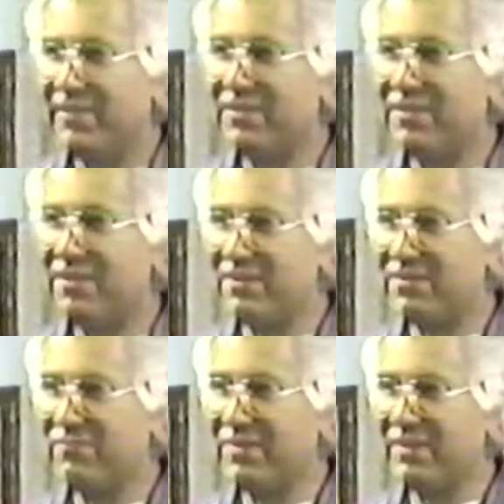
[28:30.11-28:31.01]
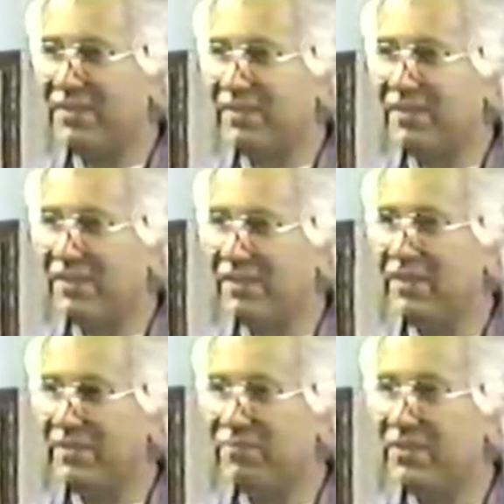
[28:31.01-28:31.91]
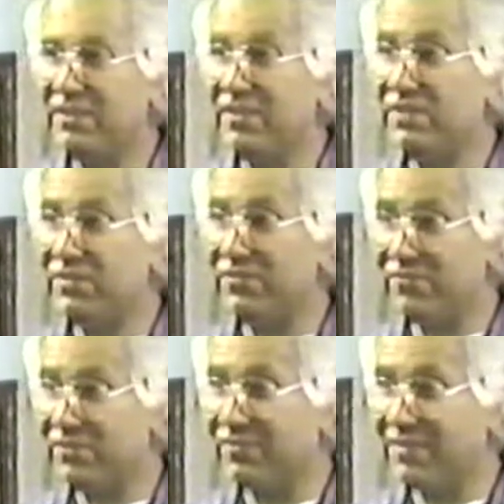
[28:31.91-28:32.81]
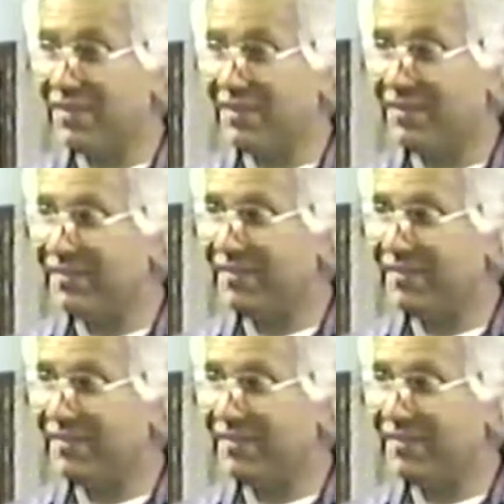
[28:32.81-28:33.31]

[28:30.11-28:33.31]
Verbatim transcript: it's an awesome thing to claim to teach the truth of God.